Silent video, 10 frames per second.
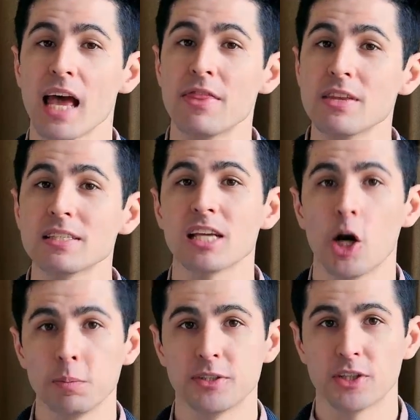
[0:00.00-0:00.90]
And this
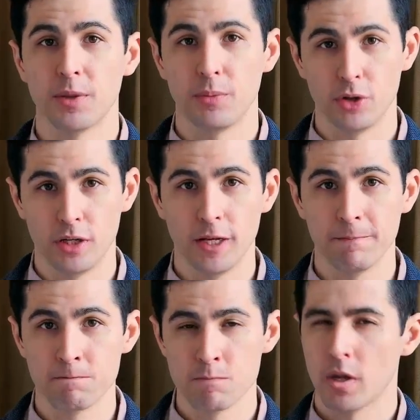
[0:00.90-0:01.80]
helps the
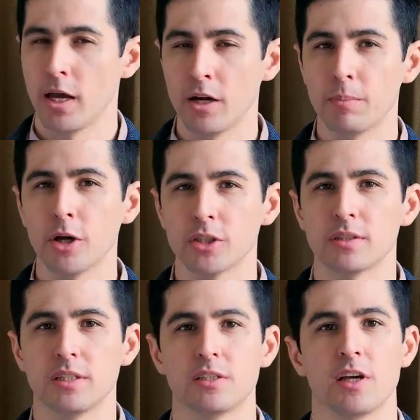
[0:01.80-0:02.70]
community and
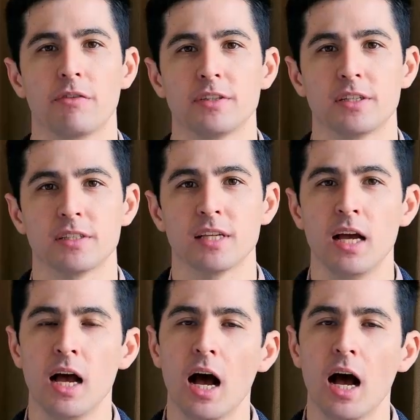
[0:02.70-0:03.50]
emergency services